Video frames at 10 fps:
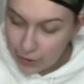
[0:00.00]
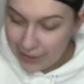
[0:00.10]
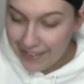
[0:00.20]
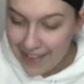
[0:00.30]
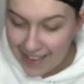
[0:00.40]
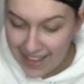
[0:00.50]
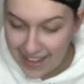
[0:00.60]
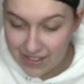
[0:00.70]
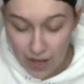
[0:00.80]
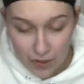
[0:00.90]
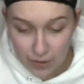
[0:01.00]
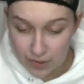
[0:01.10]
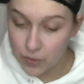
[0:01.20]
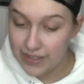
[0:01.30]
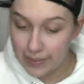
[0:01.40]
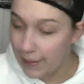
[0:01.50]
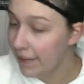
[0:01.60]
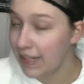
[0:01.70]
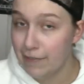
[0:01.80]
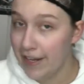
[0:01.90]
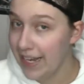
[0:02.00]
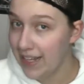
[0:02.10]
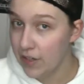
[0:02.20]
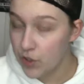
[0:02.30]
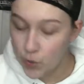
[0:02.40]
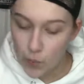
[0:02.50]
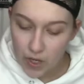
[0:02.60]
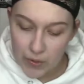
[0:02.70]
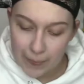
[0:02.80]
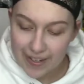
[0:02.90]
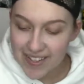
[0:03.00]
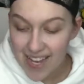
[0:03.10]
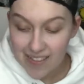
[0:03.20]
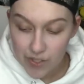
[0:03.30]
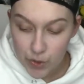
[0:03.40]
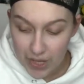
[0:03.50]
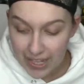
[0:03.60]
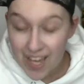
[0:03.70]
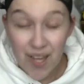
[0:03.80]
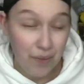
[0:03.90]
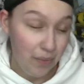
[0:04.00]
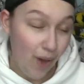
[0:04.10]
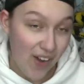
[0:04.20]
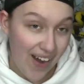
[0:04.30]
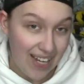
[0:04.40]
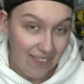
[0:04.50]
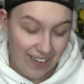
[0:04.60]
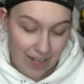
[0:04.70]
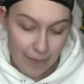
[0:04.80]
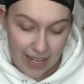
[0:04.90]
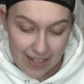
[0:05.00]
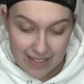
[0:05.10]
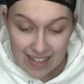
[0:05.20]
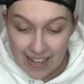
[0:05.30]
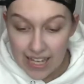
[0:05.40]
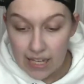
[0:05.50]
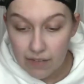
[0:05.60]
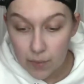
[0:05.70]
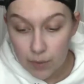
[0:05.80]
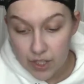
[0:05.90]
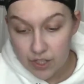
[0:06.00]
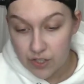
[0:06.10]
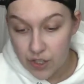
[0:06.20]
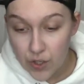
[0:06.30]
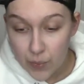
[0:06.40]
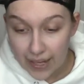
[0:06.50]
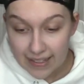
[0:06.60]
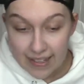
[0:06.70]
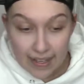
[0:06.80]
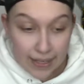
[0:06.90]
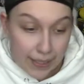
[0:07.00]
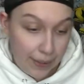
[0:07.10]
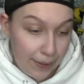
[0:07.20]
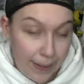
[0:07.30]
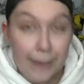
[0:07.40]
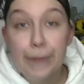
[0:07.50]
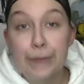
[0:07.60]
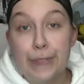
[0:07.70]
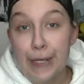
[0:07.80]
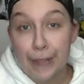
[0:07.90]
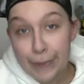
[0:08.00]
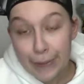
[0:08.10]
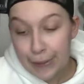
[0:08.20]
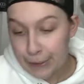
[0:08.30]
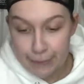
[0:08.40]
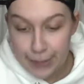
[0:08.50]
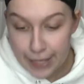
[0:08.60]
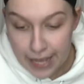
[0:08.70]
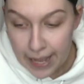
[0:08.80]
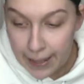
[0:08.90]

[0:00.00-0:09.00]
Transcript: on, and also to squeeze them out if I get it too watery, because that's the trick with water activated paints. If your brush is too wet, your color is not going to be